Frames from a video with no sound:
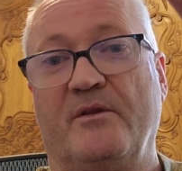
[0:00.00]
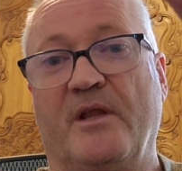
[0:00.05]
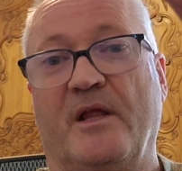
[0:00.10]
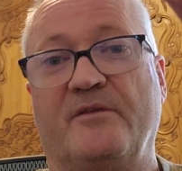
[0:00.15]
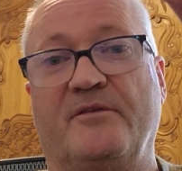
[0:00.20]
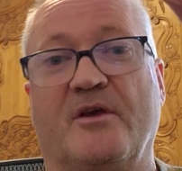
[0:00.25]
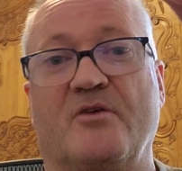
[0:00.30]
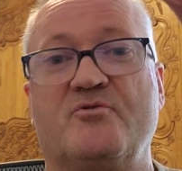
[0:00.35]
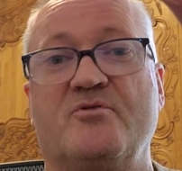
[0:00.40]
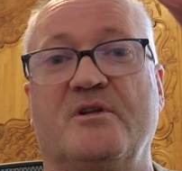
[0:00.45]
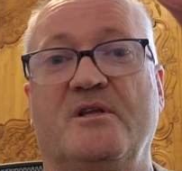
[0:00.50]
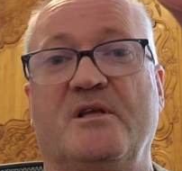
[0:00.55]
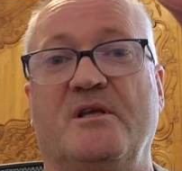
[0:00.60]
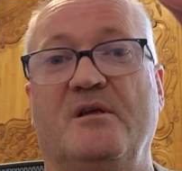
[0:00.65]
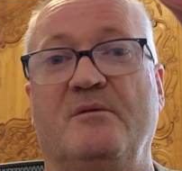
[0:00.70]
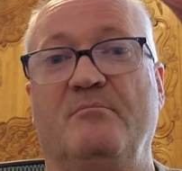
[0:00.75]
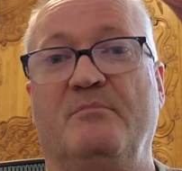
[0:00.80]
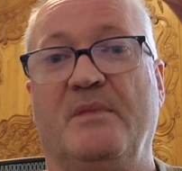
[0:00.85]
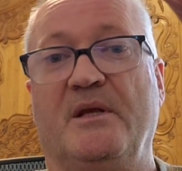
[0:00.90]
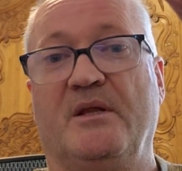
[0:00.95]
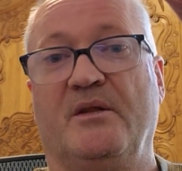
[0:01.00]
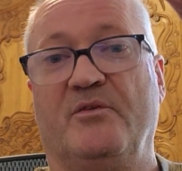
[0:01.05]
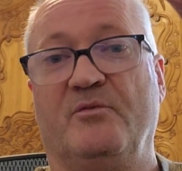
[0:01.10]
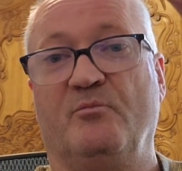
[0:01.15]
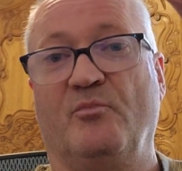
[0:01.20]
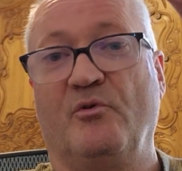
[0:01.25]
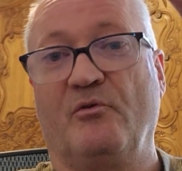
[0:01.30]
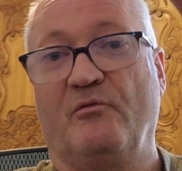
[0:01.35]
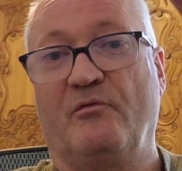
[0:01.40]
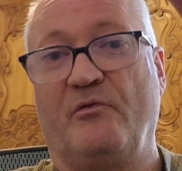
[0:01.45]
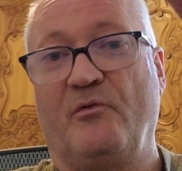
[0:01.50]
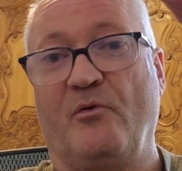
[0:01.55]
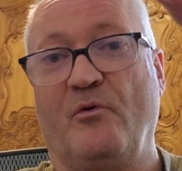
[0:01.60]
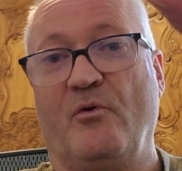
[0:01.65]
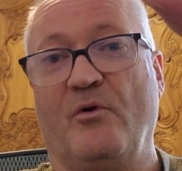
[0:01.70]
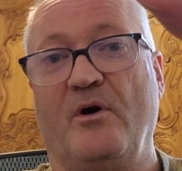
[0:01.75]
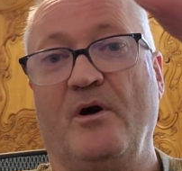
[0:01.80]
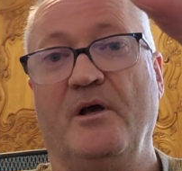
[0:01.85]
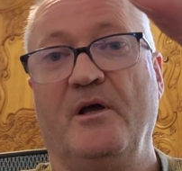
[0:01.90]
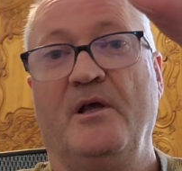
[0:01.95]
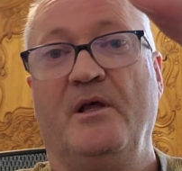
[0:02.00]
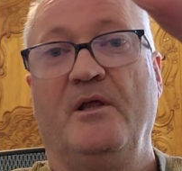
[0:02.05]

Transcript: That actually means book 4.